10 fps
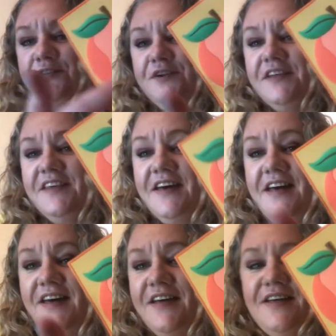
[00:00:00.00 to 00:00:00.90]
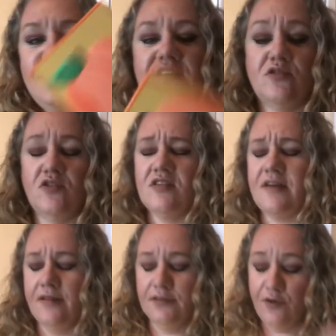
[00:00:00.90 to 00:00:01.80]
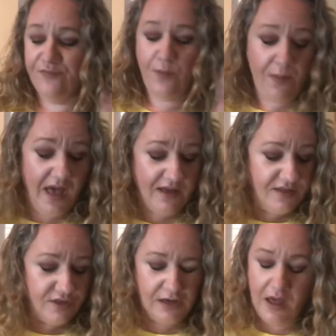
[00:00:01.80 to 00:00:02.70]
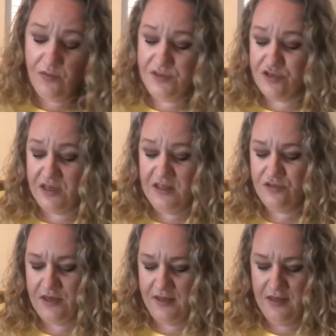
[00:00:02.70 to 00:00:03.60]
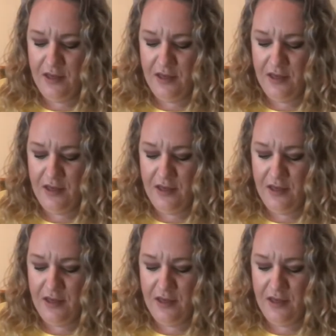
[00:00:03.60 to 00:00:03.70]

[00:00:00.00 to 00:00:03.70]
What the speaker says: Look at that. It's just, I love the packaging, how they change it.